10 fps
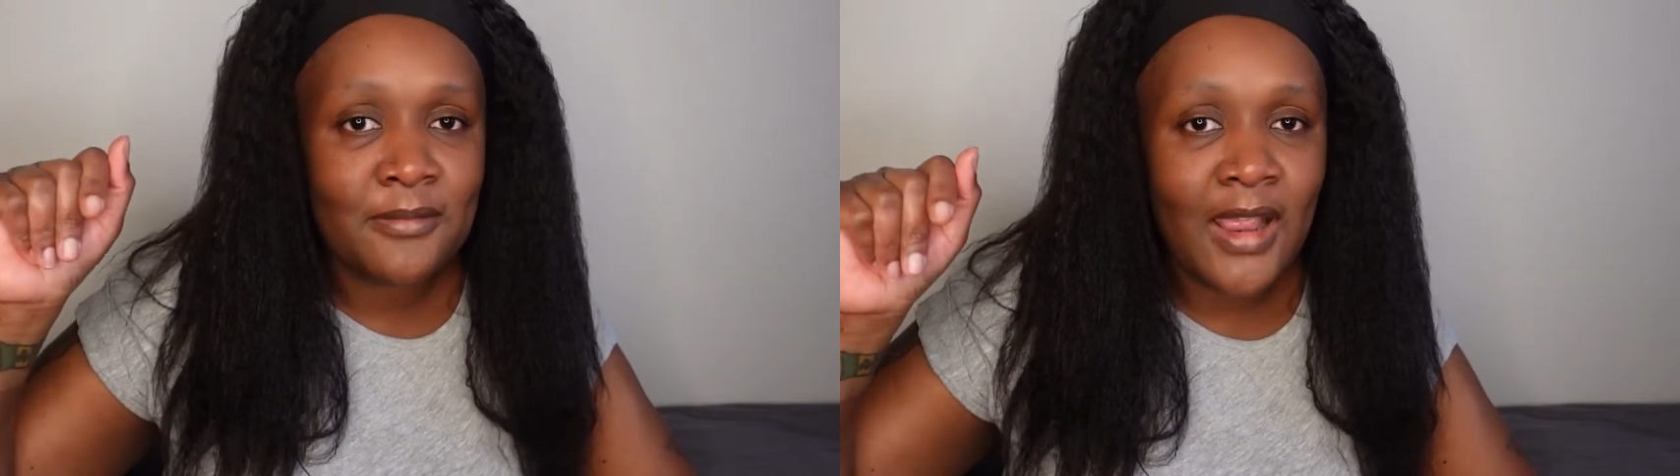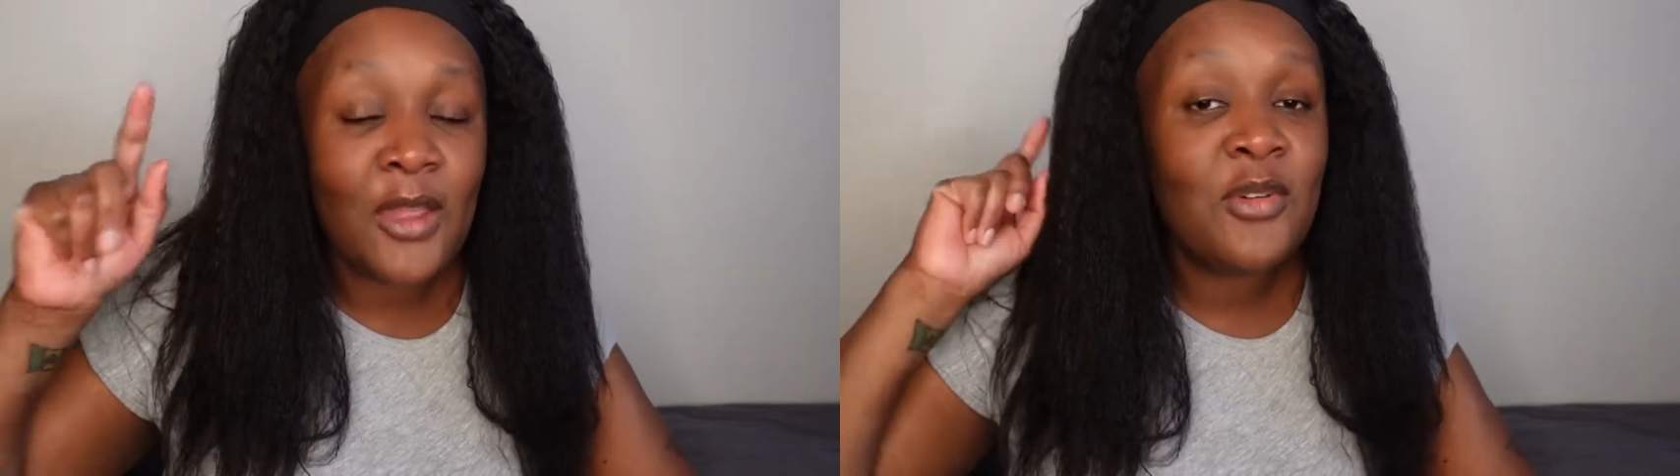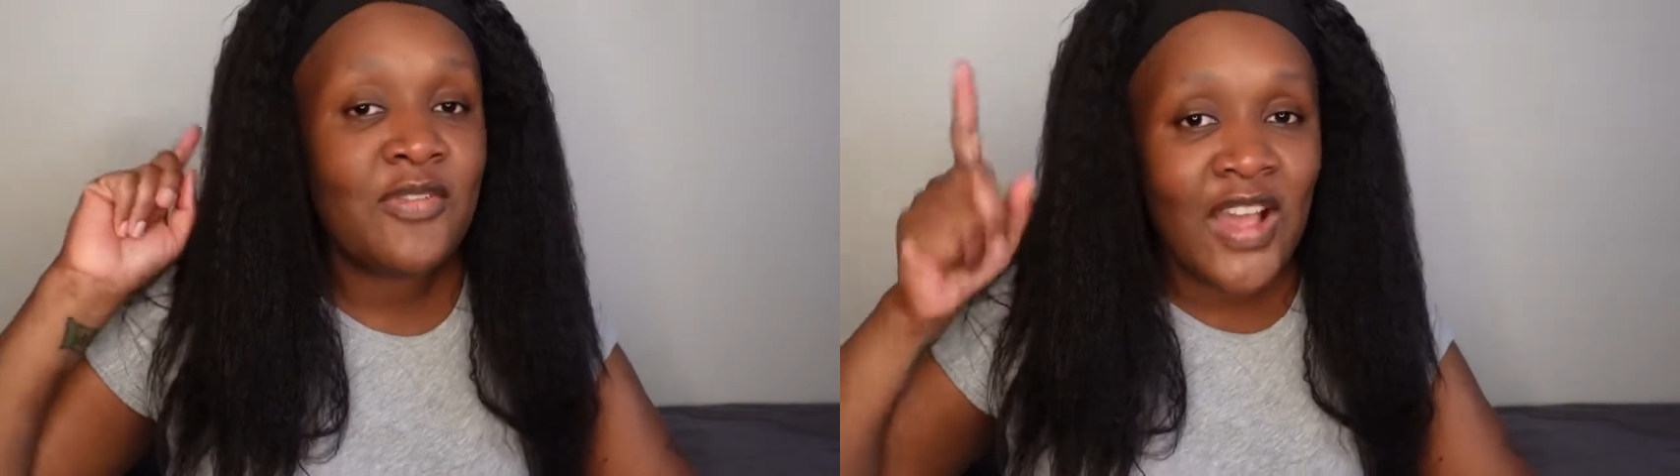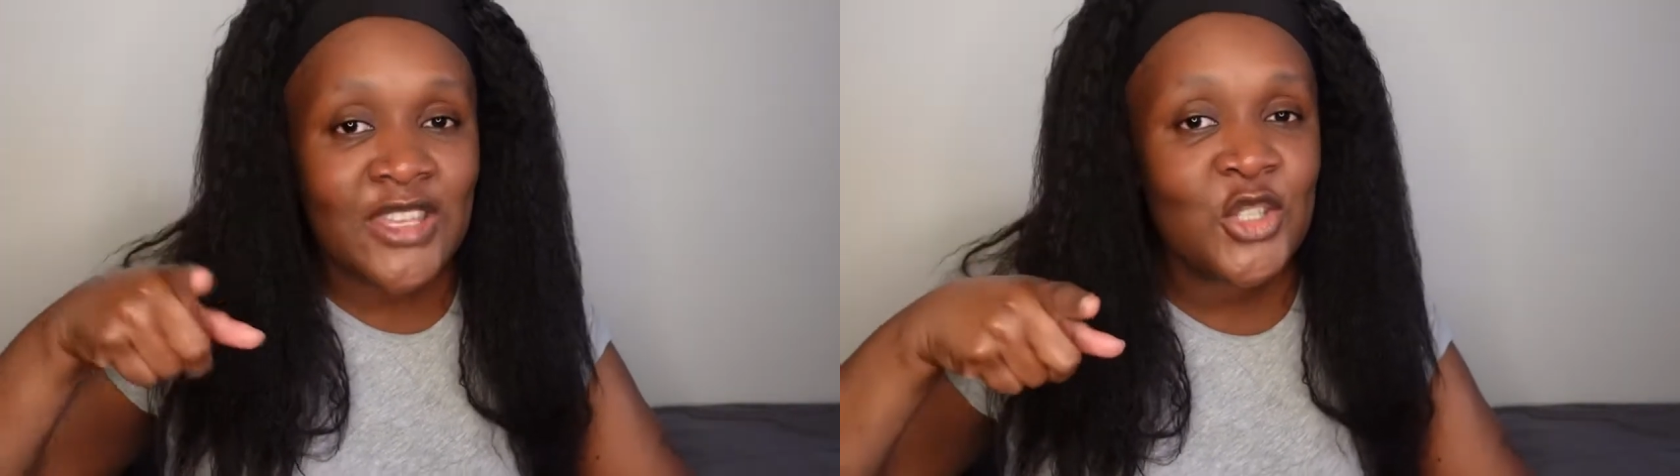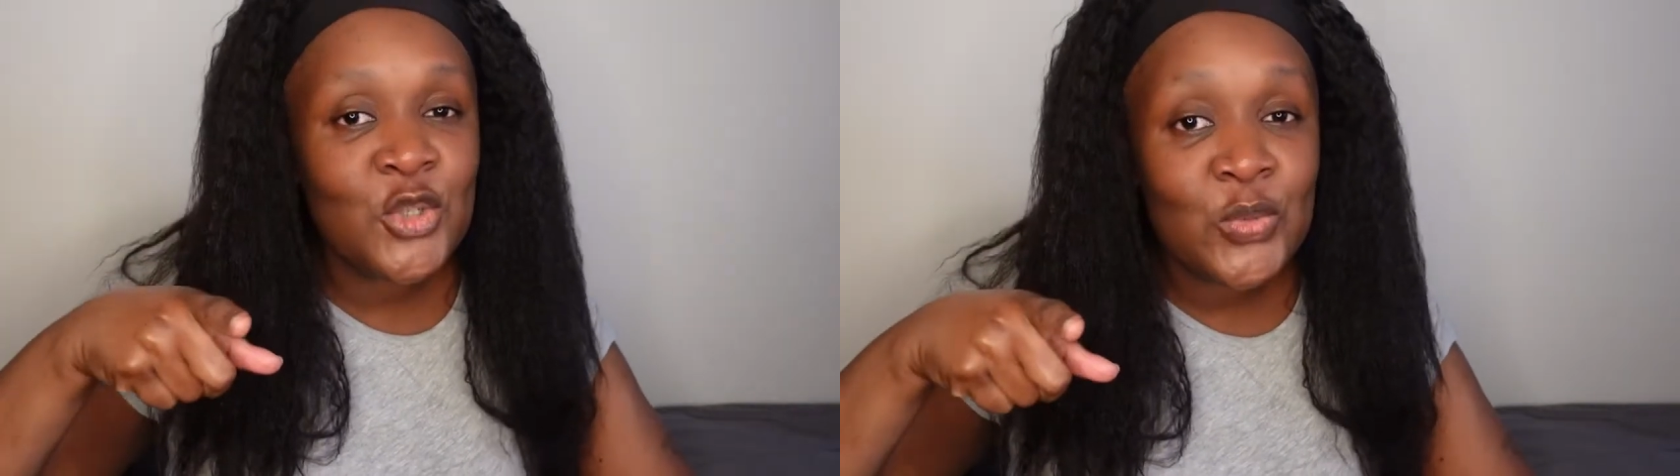I will
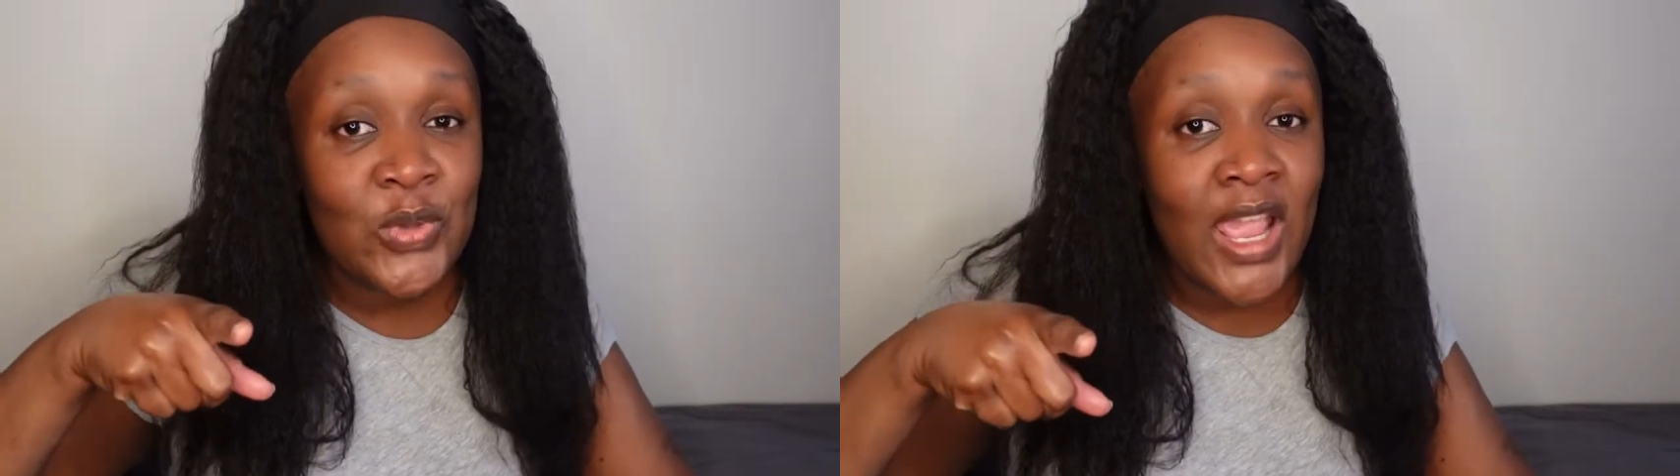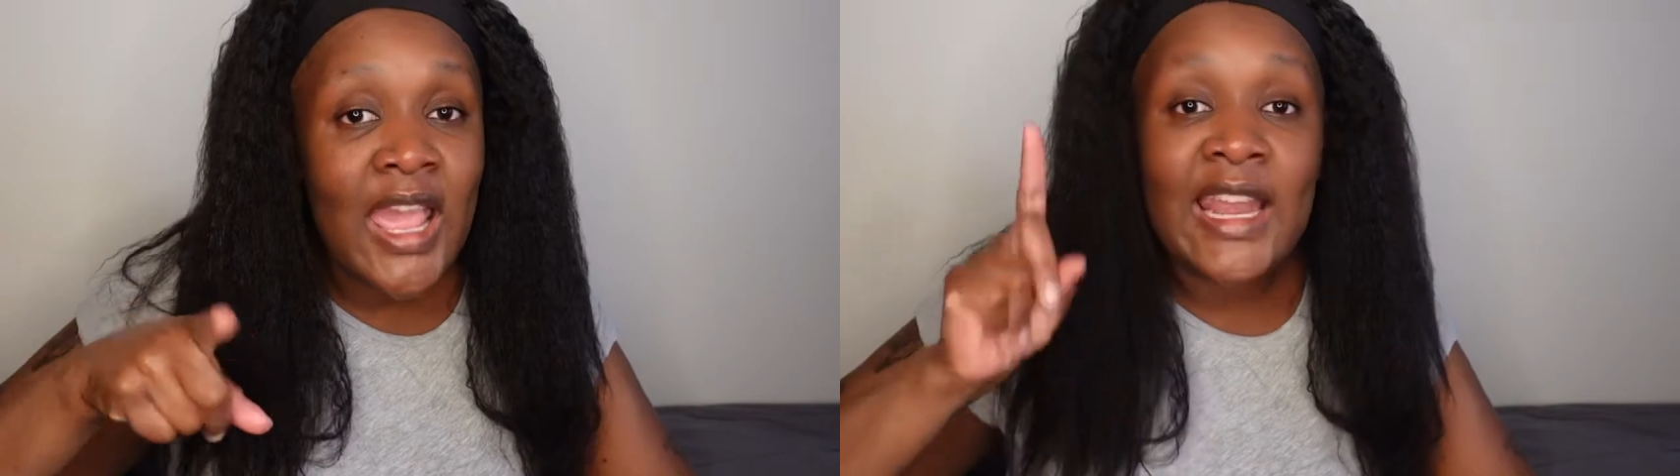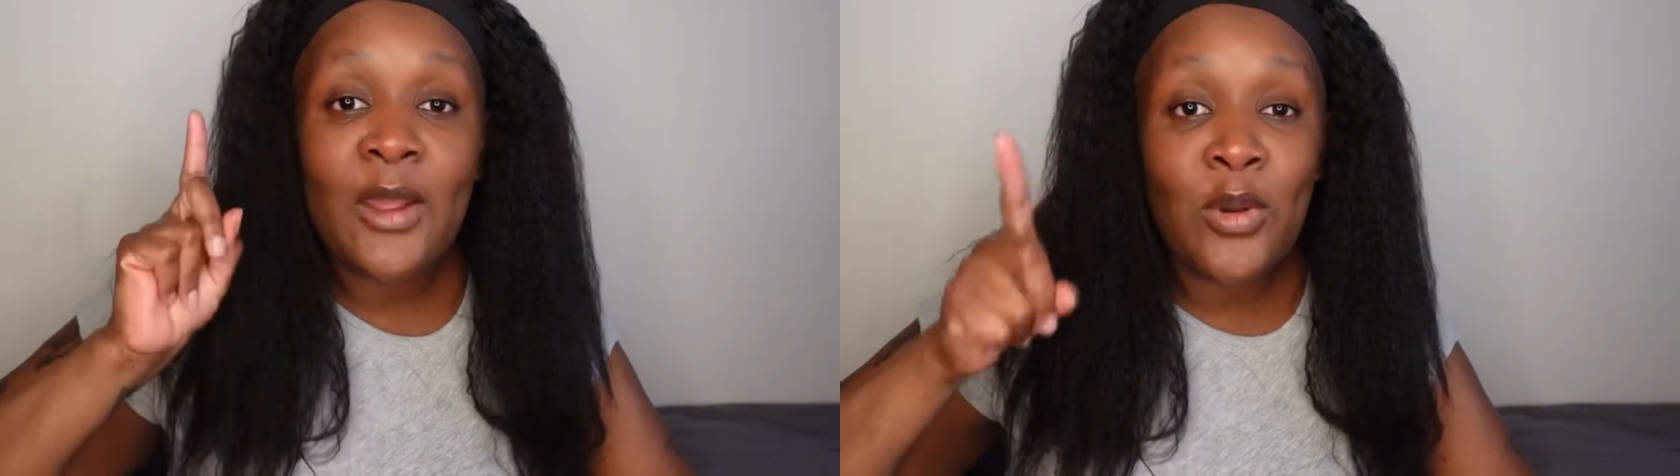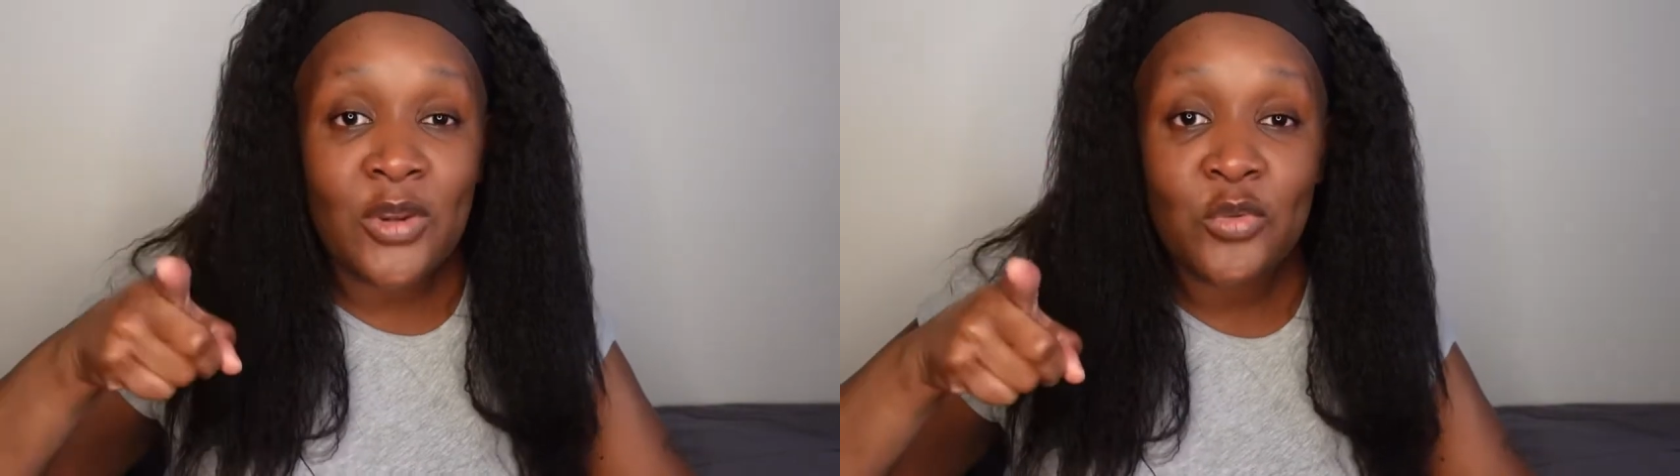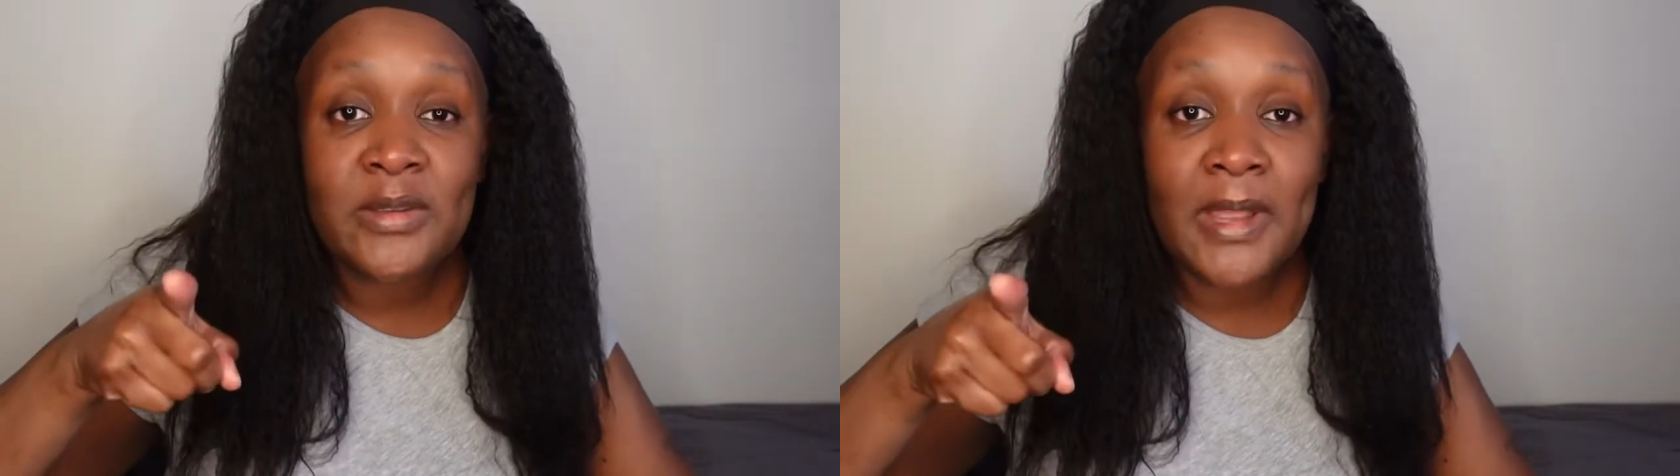find you and I want a
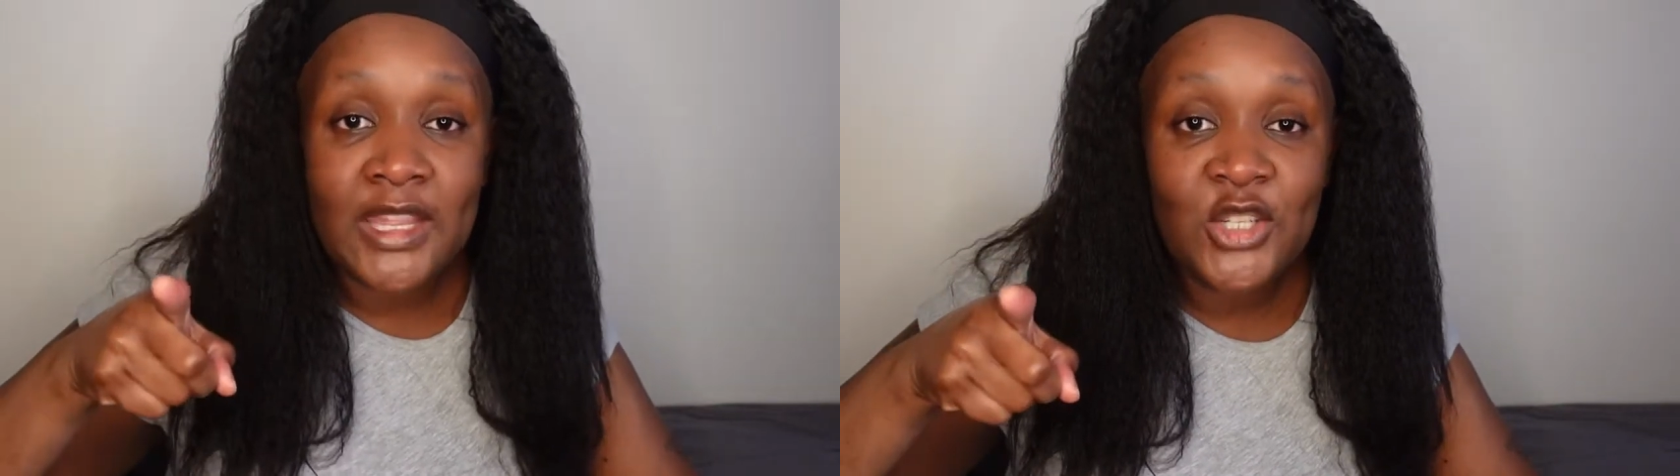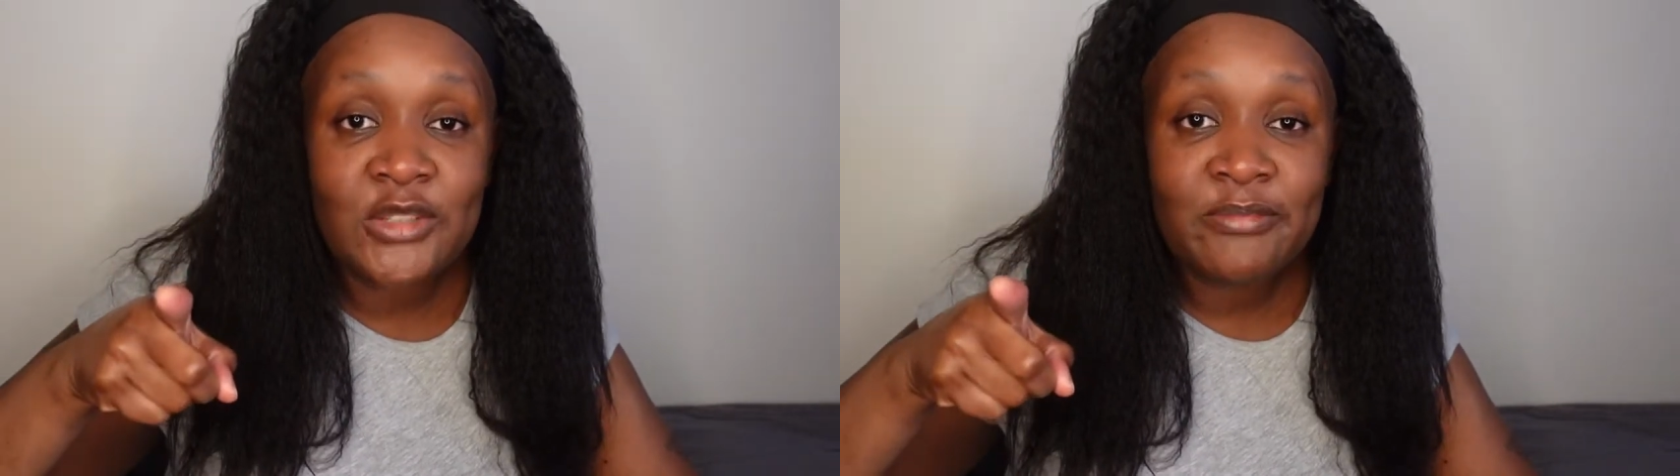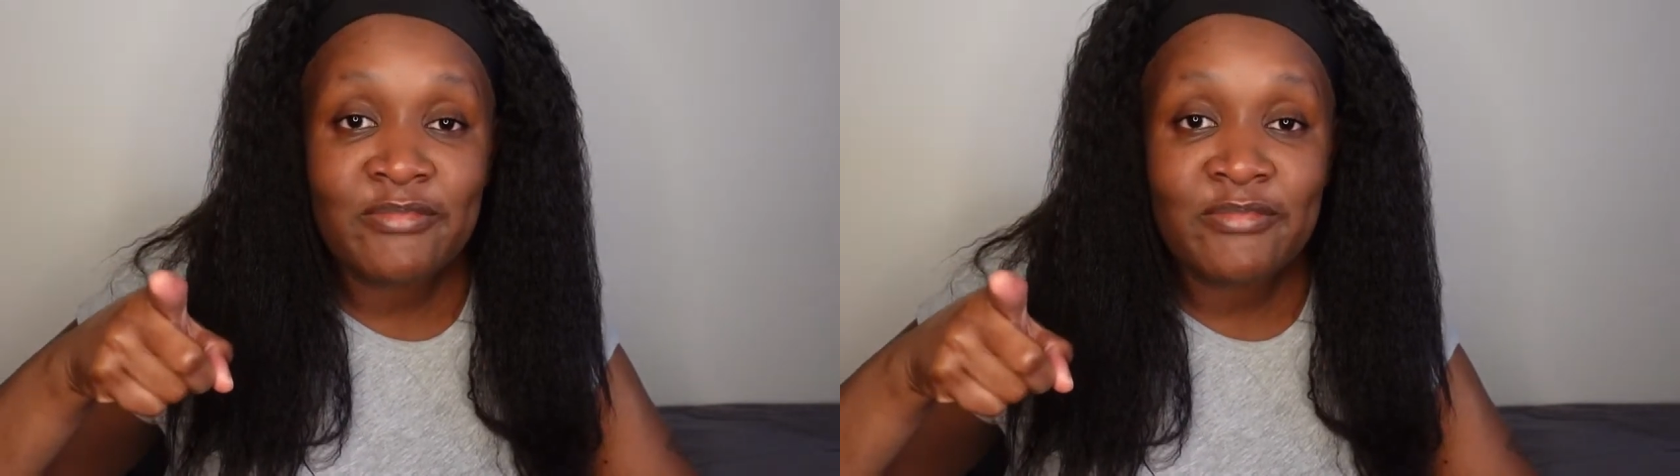rematch.